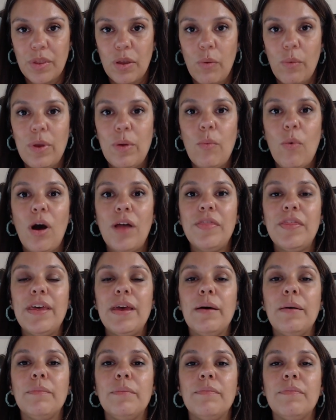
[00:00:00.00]
we want
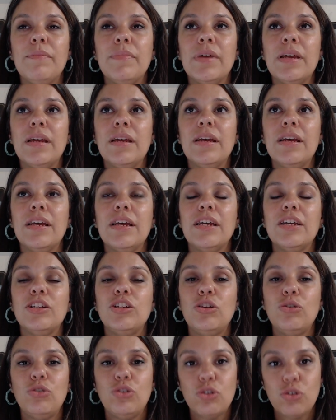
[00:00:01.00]
them
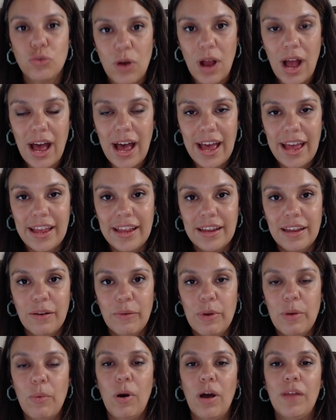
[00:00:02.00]
to try,
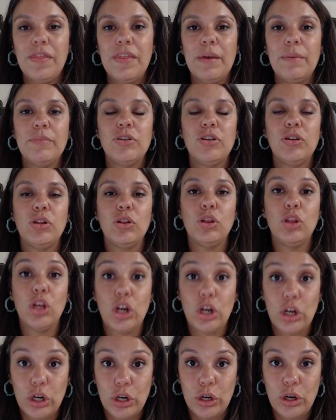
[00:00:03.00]
we want them to
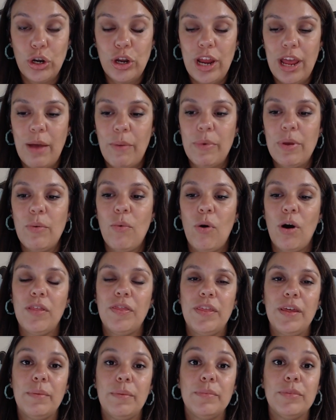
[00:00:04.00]
learn, and we want
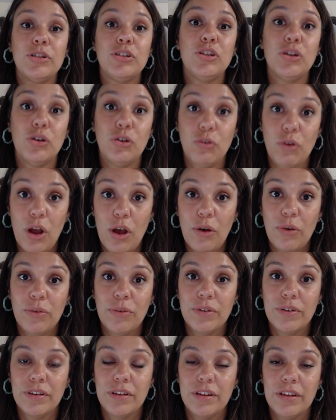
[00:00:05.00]
them to
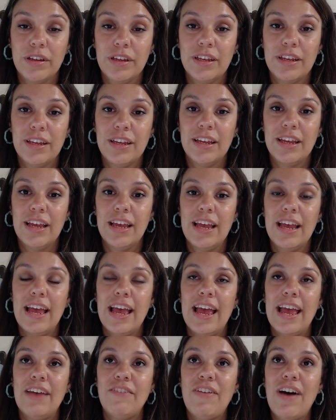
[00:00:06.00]
grow.
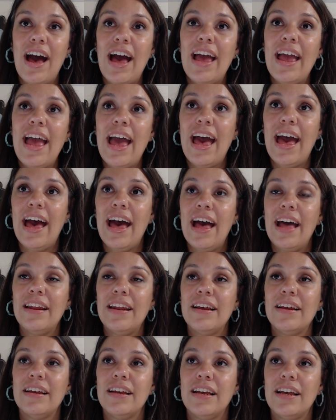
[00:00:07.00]
If I
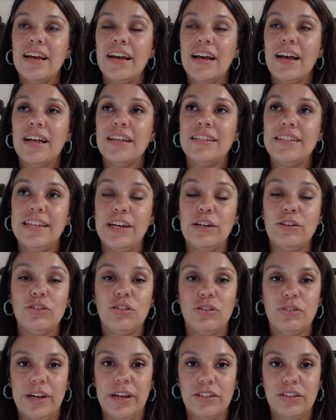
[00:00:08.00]
had a sales
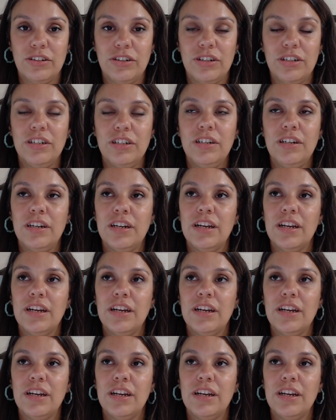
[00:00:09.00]
director,